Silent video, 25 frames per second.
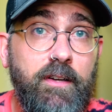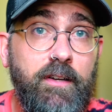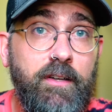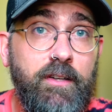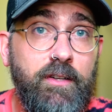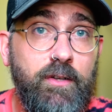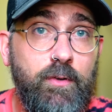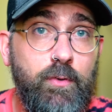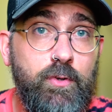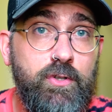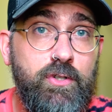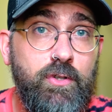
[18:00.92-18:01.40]

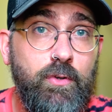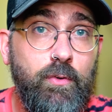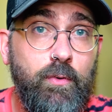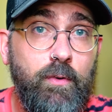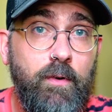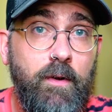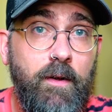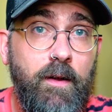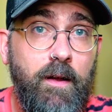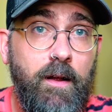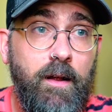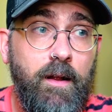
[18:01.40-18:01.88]
used to.
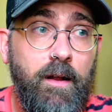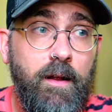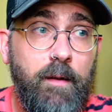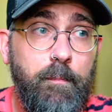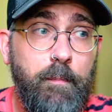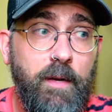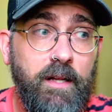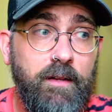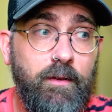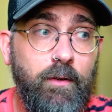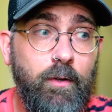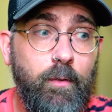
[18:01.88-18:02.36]

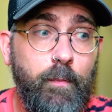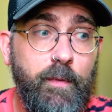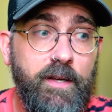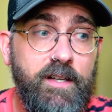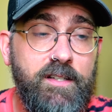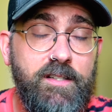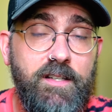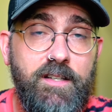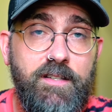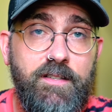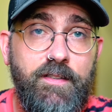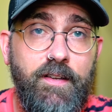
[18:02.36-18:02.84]
But
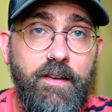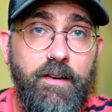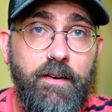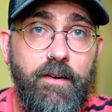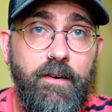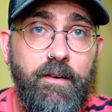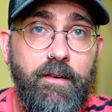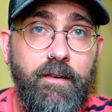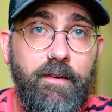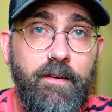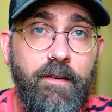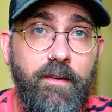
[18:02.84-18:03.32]
Lumix is
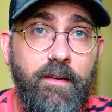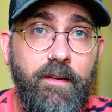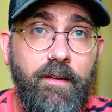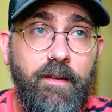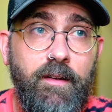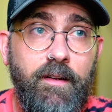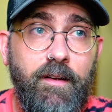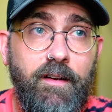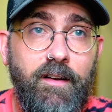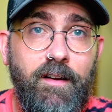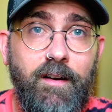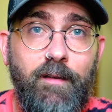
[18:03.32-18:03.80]
there,
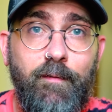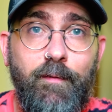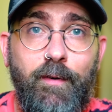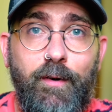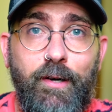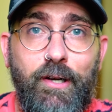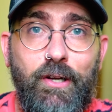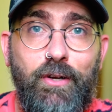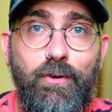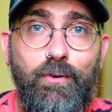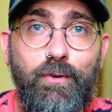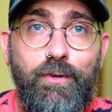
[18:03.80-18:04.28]
and I'm very
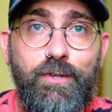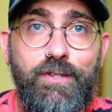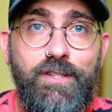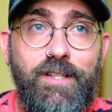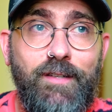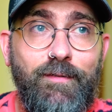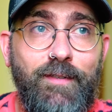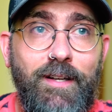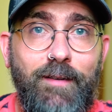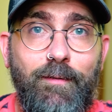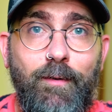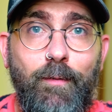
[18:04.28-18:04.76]
curious
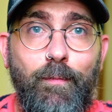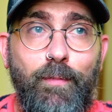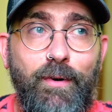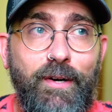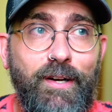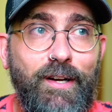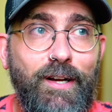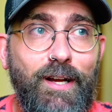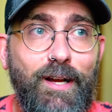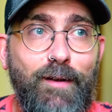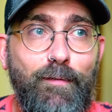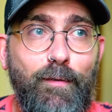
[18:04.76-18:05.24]
if they will
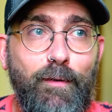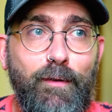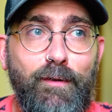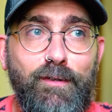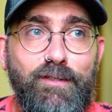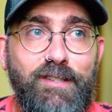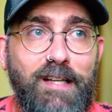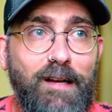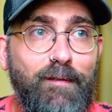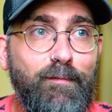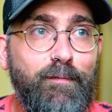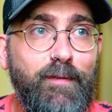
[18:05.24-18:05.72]
bring even
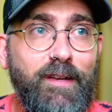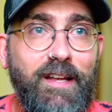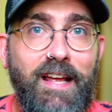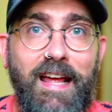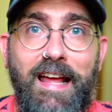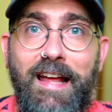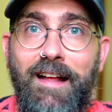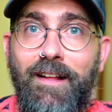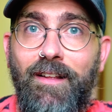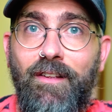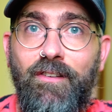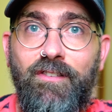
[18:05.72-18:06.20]
something
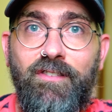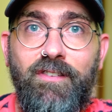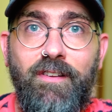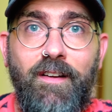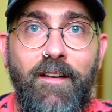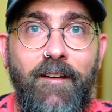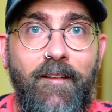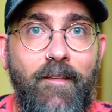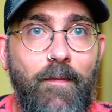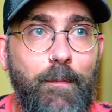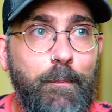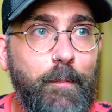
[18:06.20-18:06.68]
else.
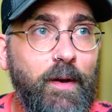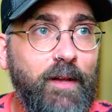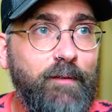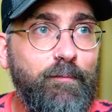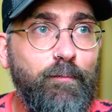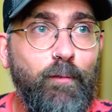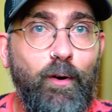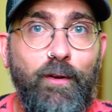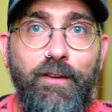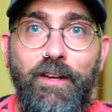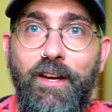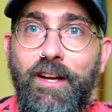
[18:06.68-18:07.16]
But
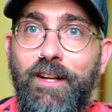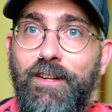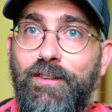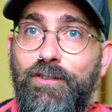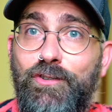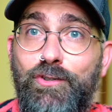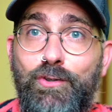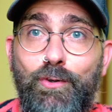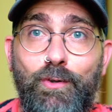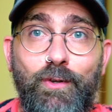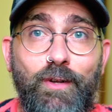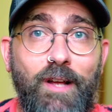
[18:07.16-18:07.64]
what it
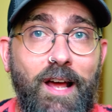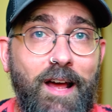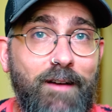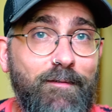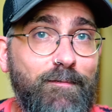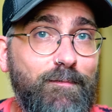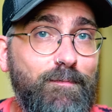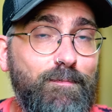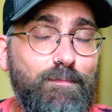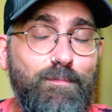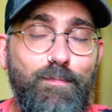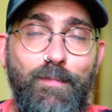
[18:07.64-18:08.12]
should
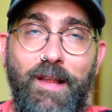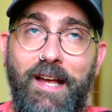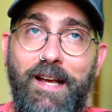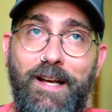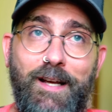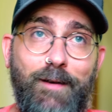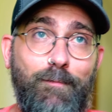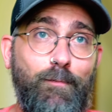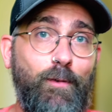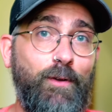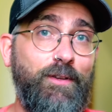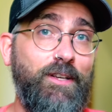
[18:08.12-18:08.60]
have, like
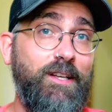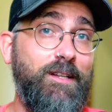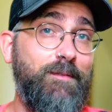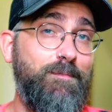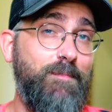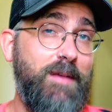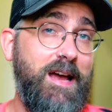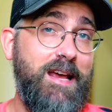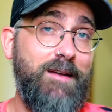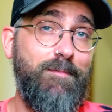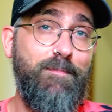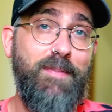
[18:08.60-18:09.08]
what it
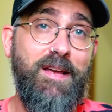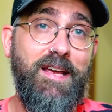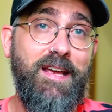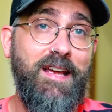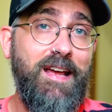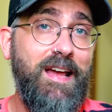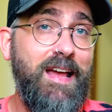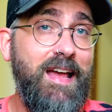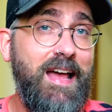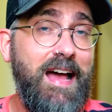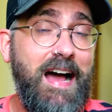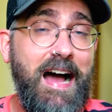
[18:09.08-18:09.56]
might be,
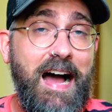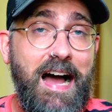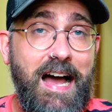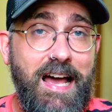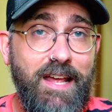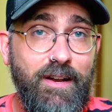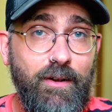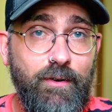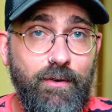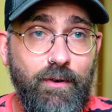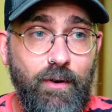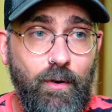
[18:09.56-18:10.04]
I
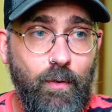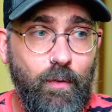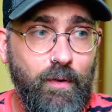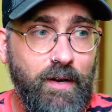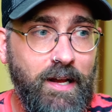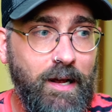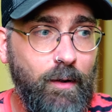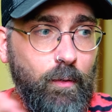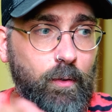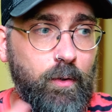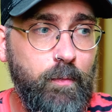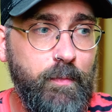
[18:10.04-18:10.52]
don't know.
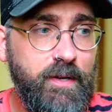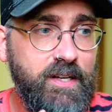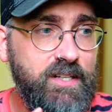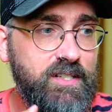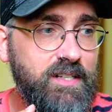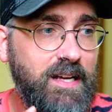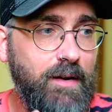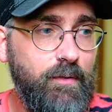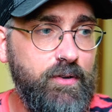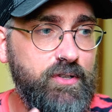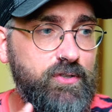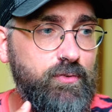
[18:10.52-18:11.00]
Now Lumix
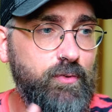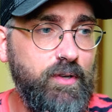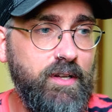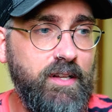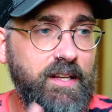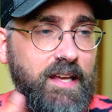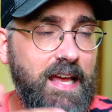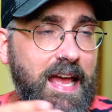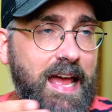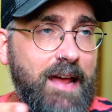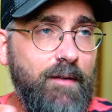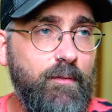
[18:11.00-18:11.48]
covers
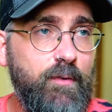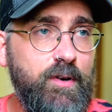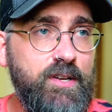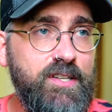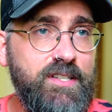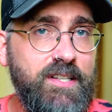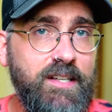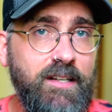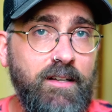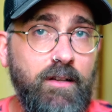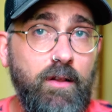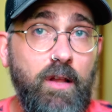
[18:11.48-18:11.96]
really every
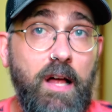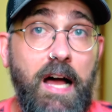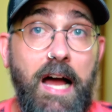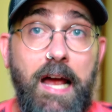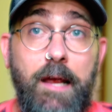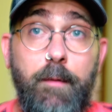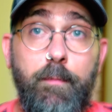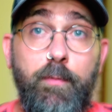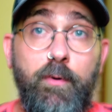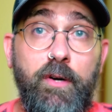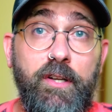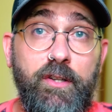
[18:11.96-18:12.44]
single
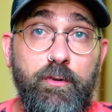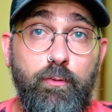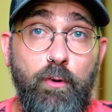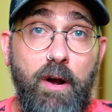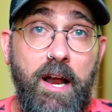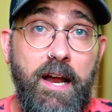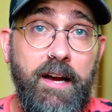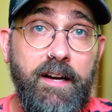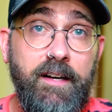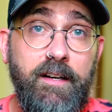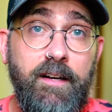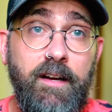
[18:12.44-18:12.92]
hybrid
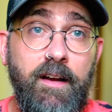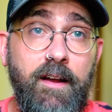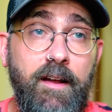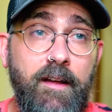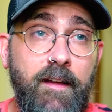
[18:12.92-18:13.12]
rank,